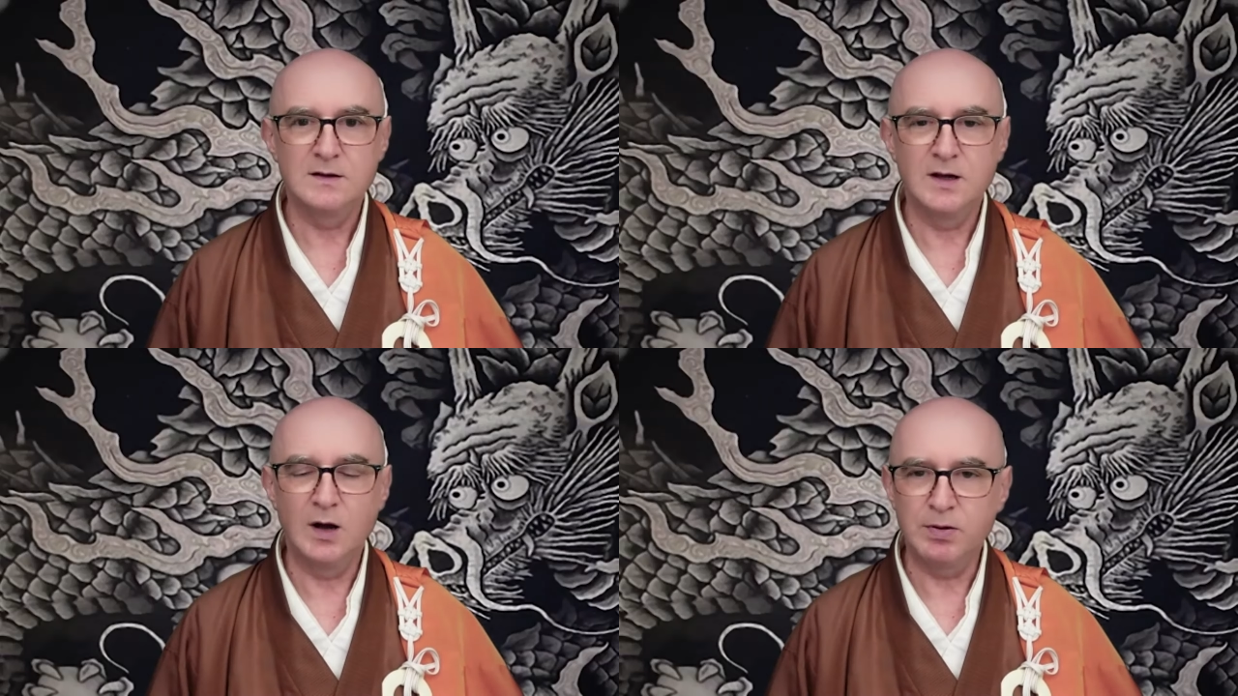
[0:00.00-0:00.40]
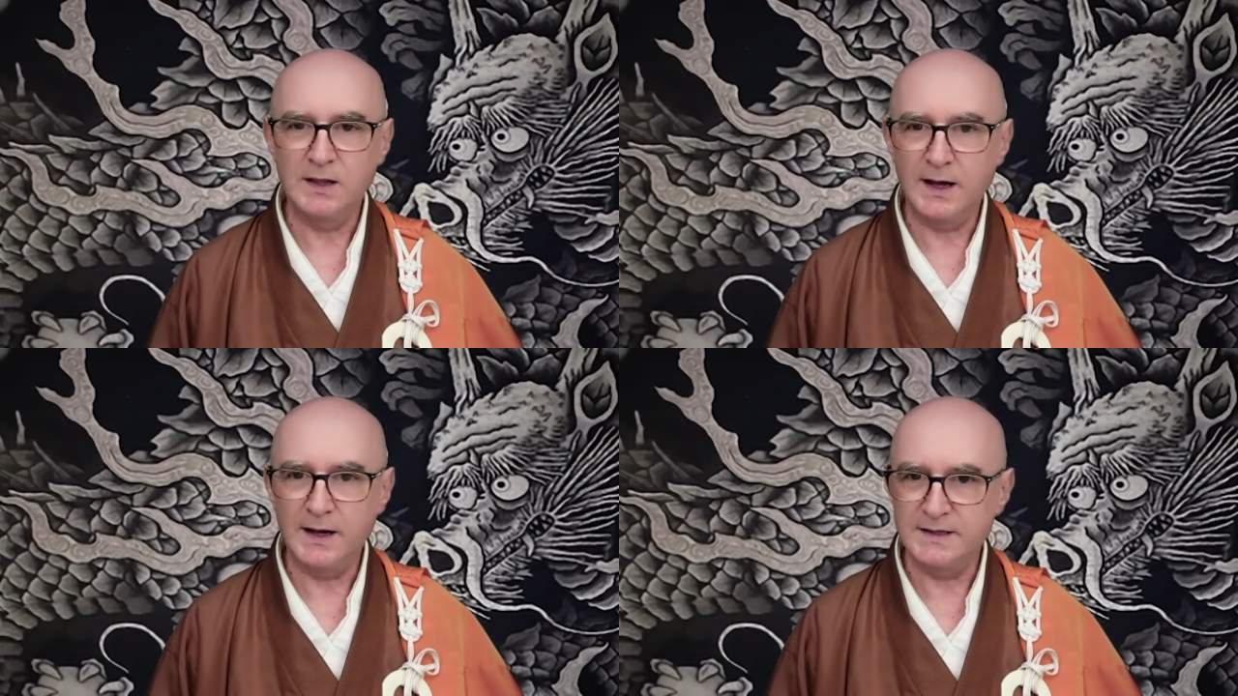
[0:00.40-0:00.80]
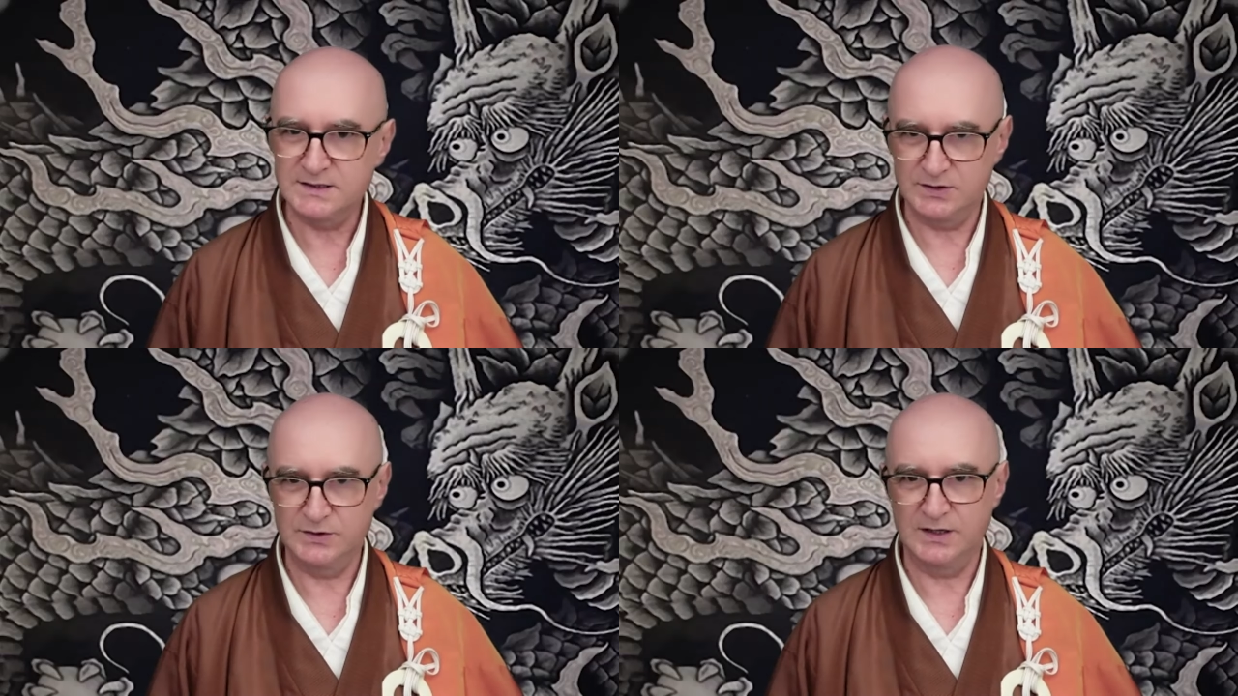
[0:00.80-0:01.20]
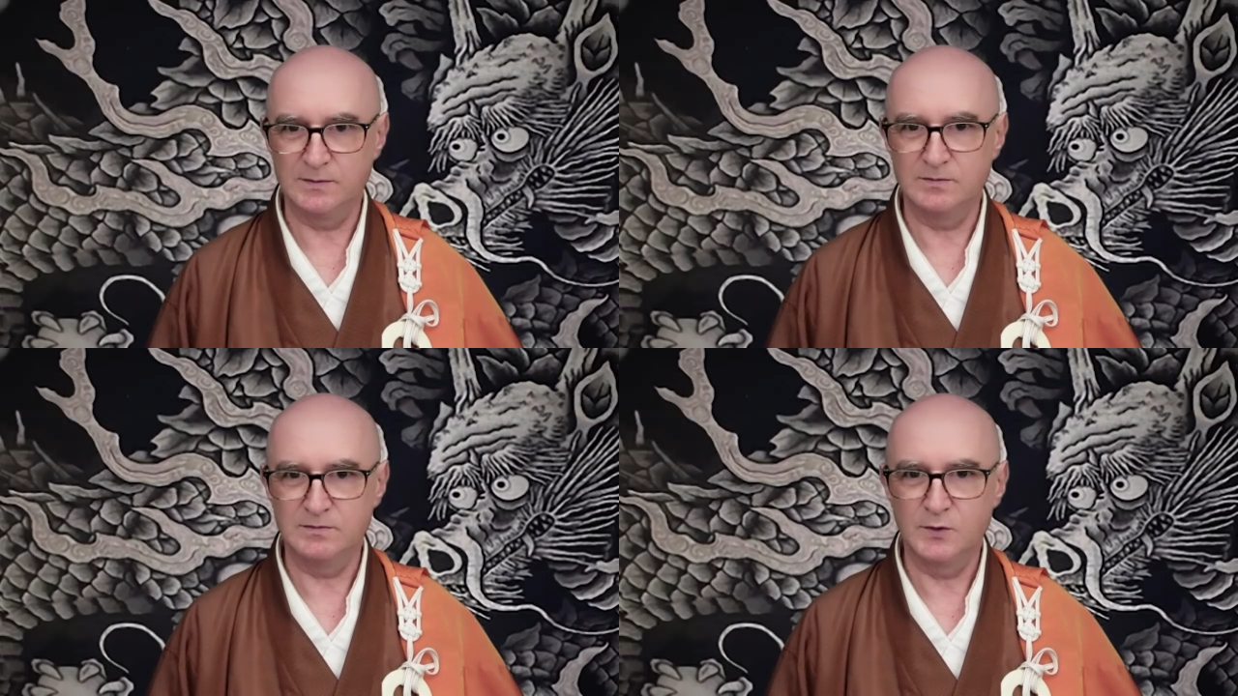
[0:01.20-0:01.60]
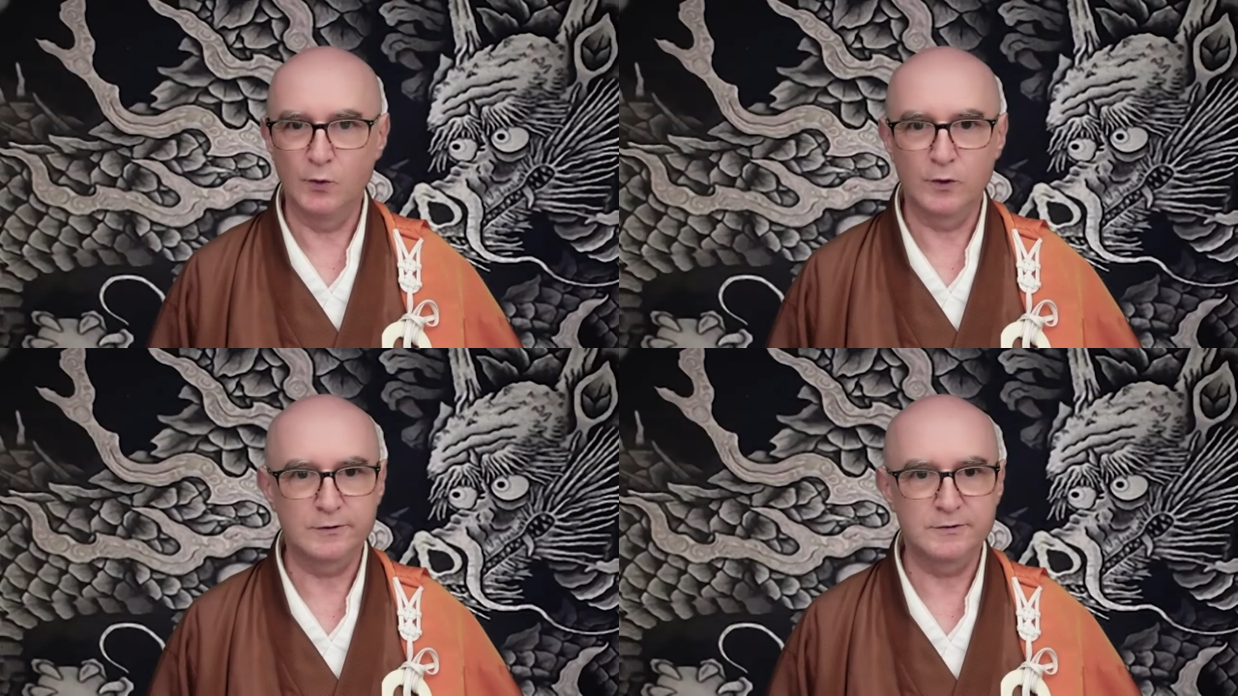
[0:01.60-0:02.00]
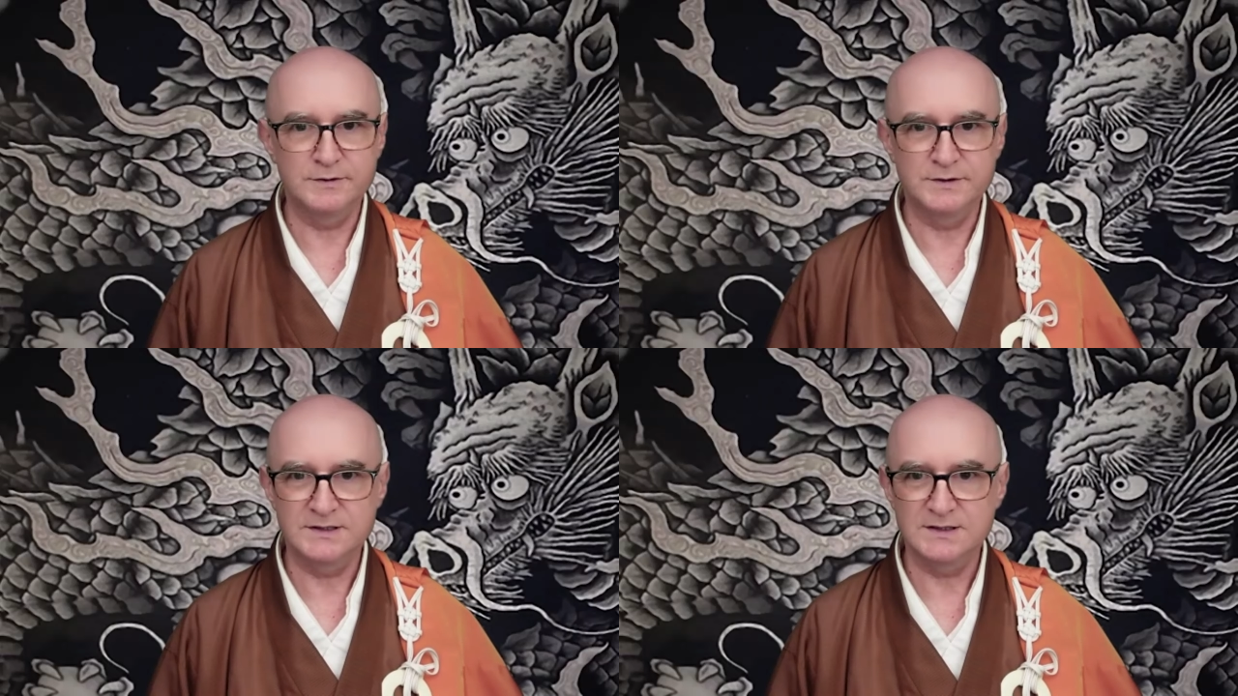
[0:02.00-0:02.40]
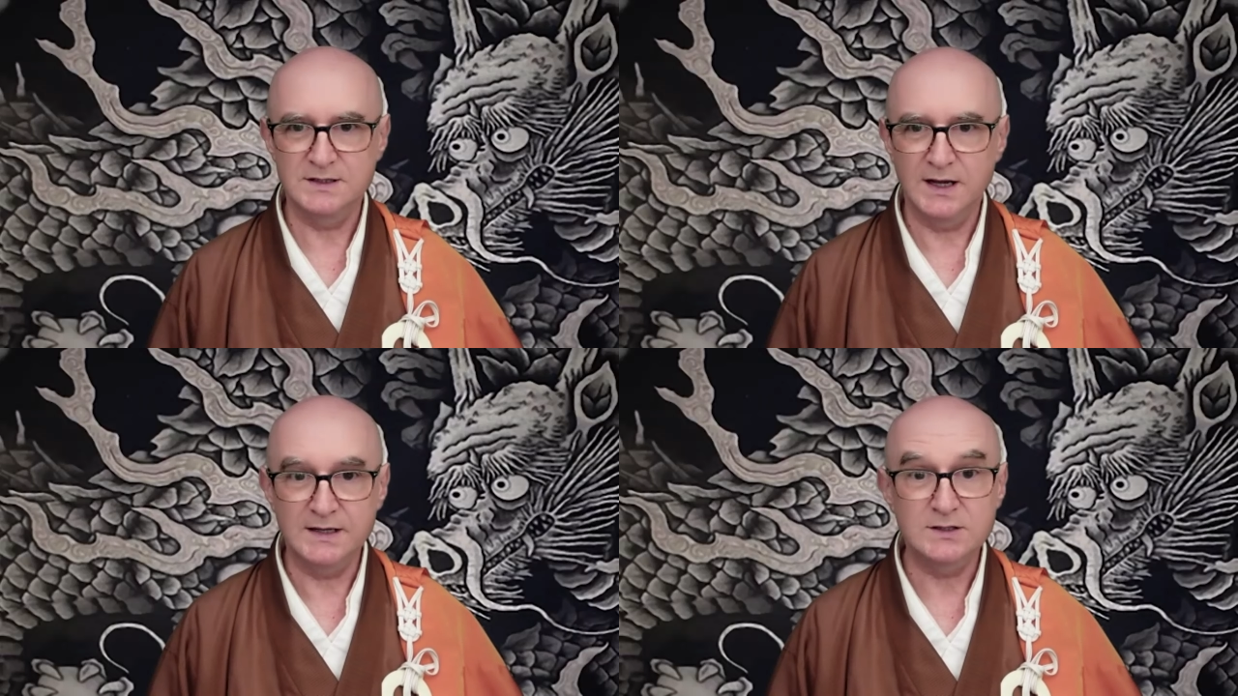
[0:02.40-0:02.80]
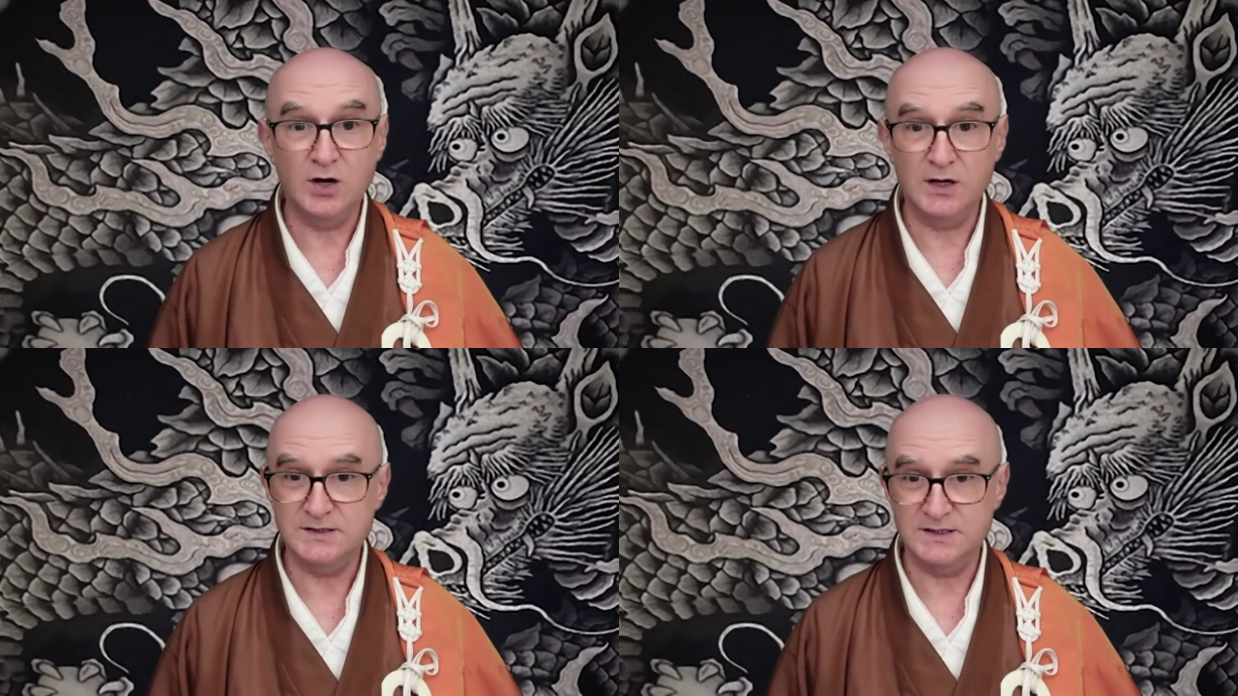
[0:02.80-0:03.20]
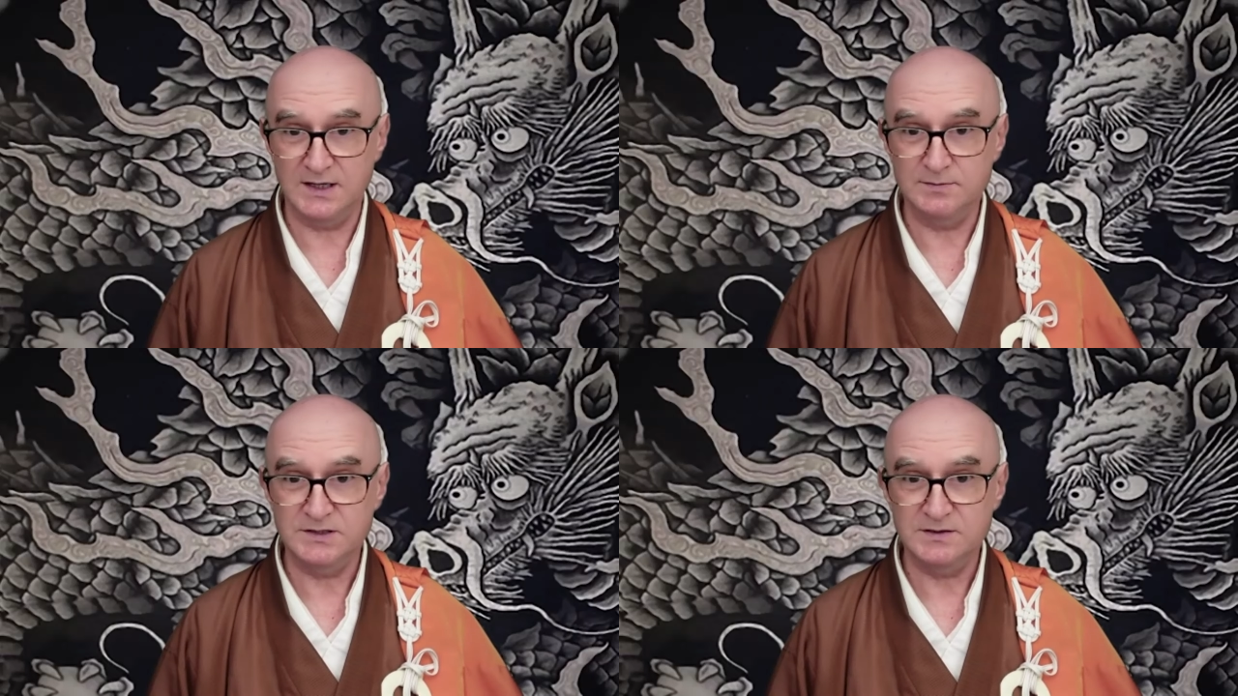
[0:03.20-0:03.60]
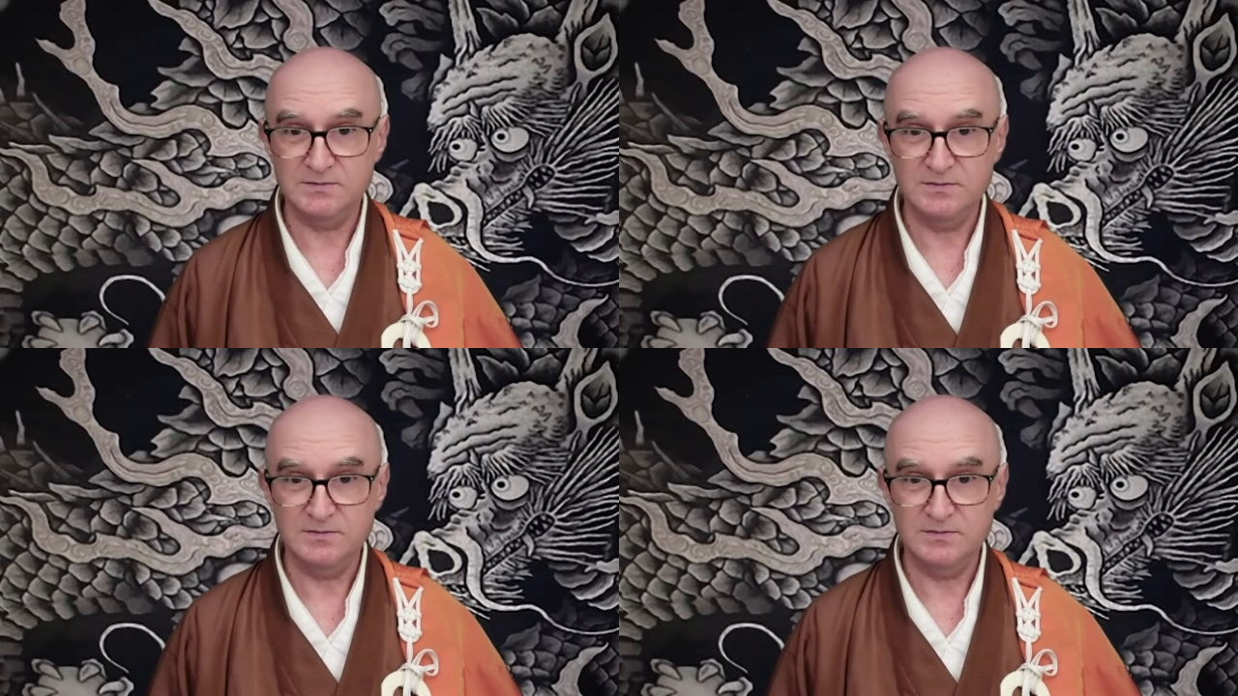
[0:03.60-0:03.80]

applies to them words and concepts.